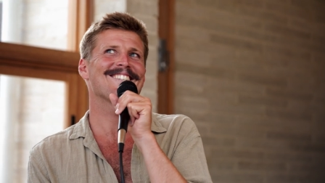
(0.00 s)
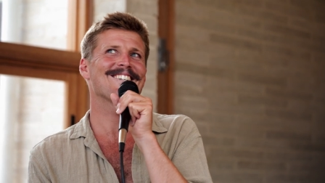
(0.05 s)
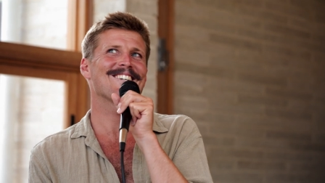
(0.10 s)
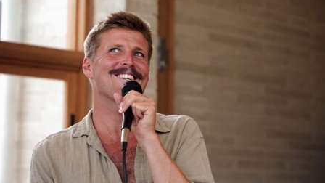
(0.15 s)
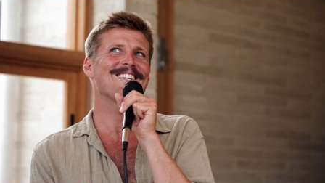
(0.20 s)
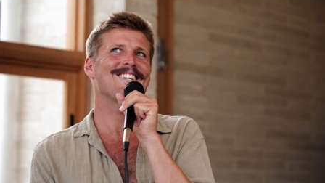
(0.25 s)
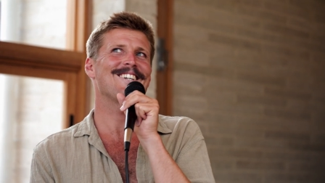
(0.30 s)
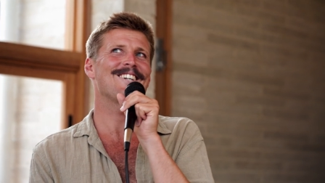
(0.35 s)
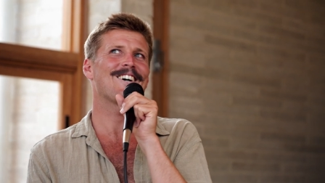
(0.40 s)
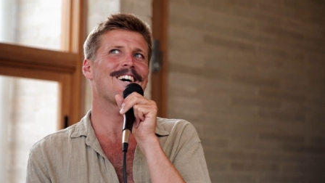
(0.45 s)

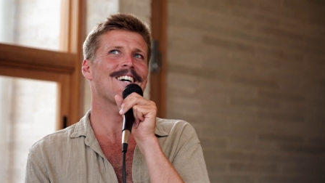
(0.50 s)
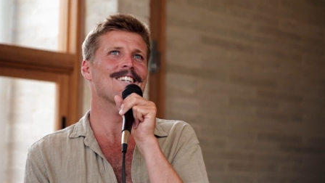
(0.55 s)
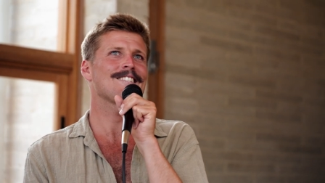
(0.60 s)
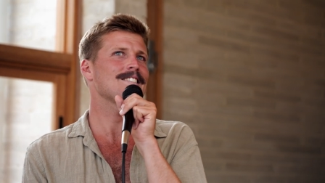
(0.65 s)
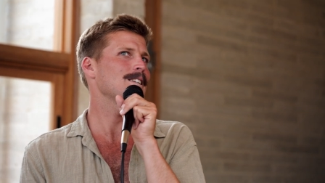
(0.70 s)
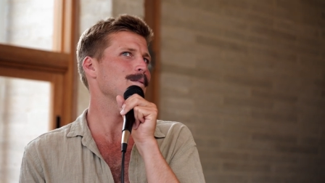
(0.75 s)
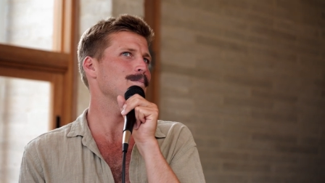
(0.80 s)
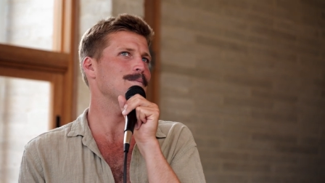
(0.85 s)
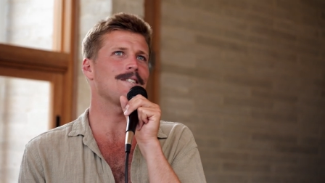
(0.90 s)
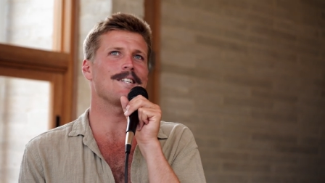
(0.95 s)
so you know, I
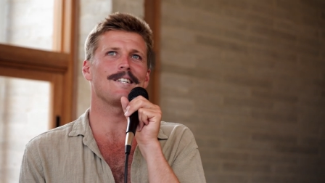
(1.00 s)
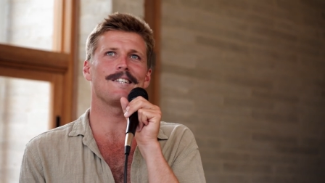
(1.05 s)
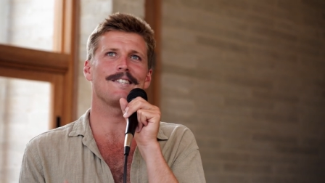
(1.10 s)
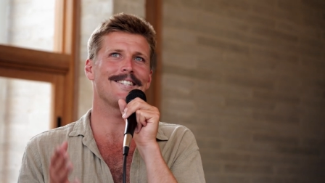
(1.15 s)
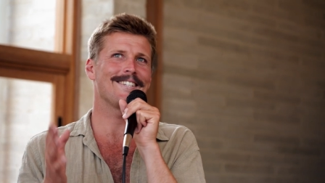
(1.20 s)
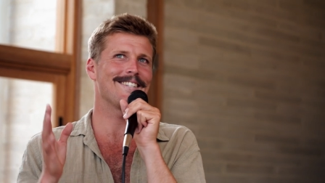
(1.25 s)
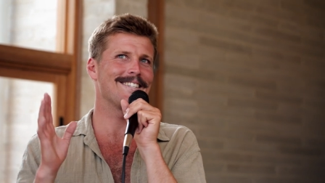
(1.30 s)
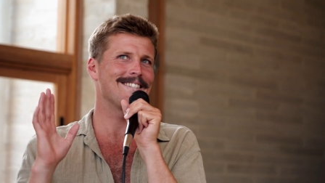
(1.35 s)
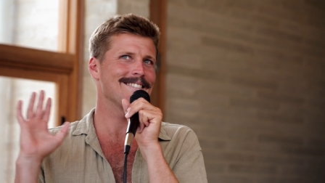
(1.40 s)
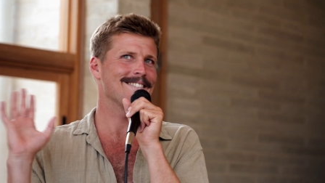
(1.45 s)
slipped
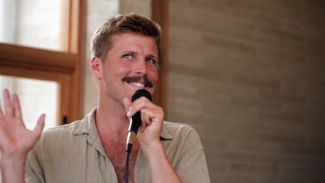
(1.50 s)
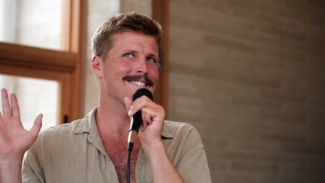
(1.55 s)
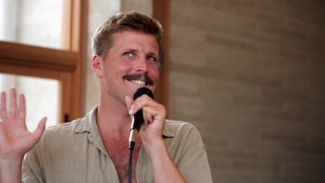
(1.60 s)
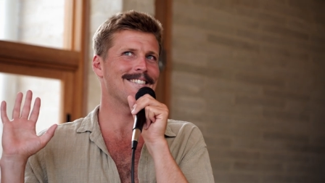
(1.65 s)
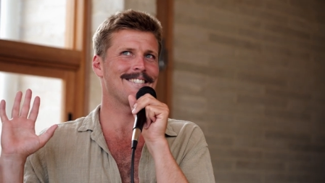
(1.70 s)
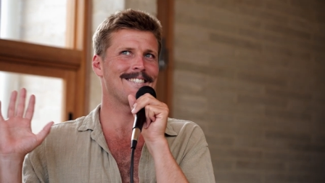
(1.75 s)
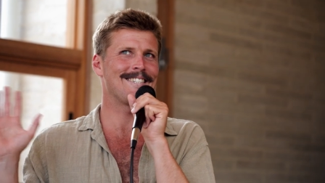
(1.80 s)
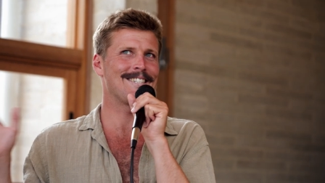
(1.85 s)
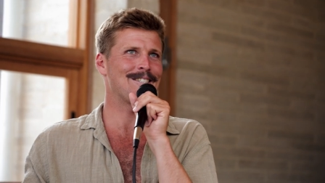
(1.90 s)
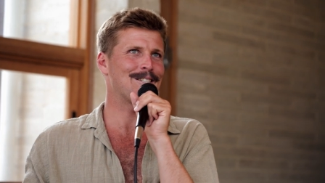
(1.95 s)
into the
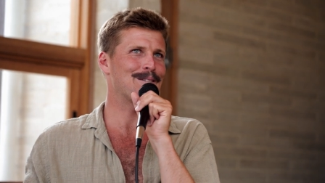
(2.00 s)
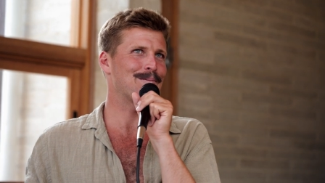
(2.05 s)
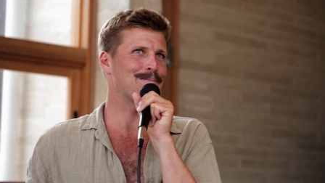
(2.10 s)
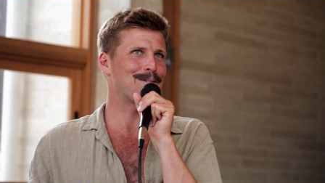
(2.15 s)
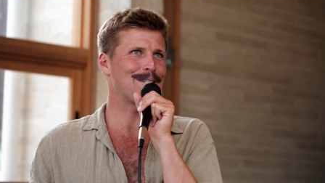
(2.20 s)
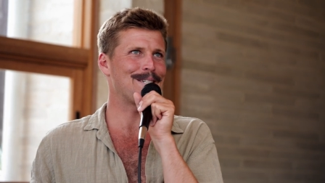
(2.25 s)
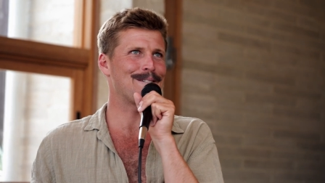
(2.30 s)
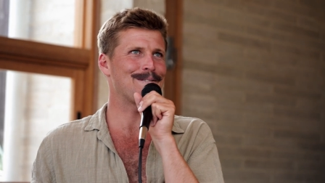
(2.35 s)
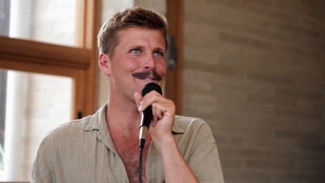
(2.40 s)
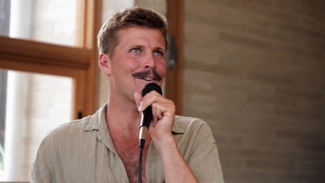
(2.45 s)
the system
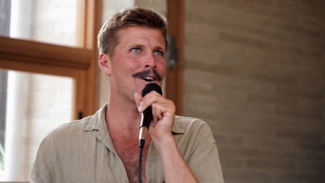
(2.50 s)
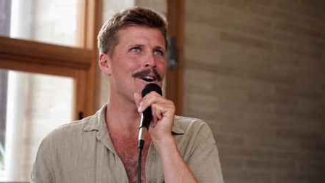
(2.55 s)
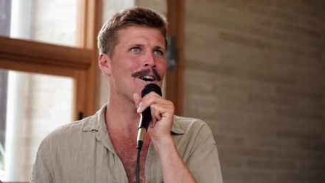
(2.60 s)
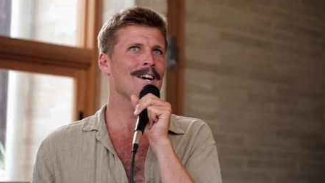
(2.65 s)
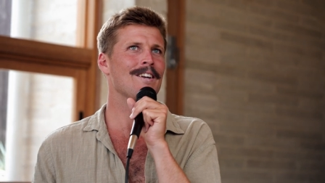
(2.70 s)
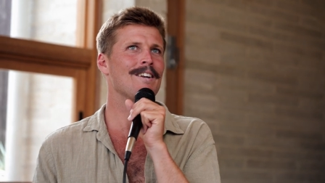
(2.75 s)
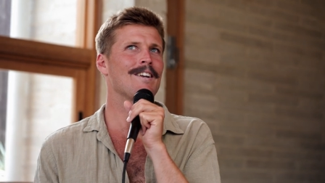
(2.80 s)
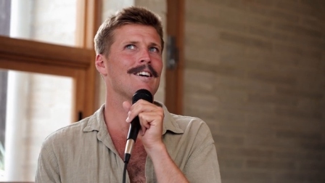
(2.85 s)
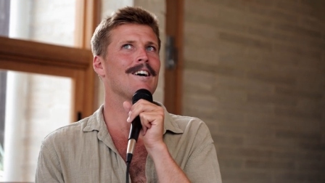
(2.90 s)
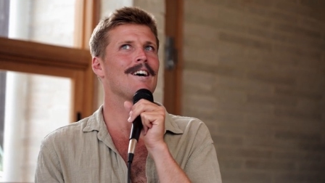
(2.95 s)
pretty
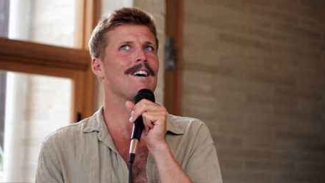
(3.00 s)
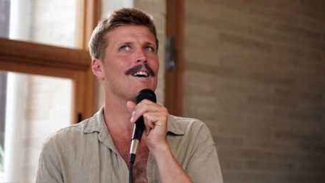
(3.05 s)
fine.